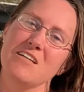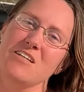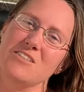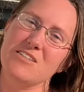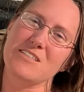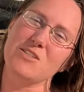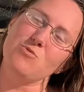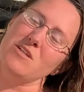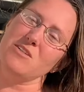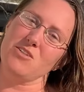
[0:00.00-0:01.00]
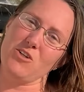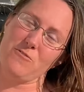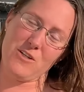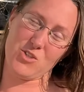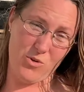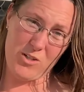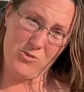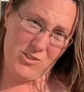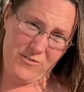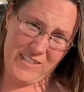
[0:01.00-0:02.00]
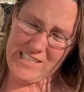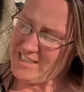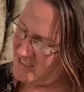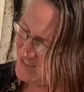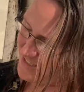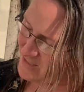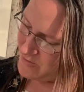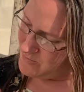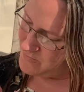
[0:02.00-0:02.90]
So this is where your fresh water will feed into.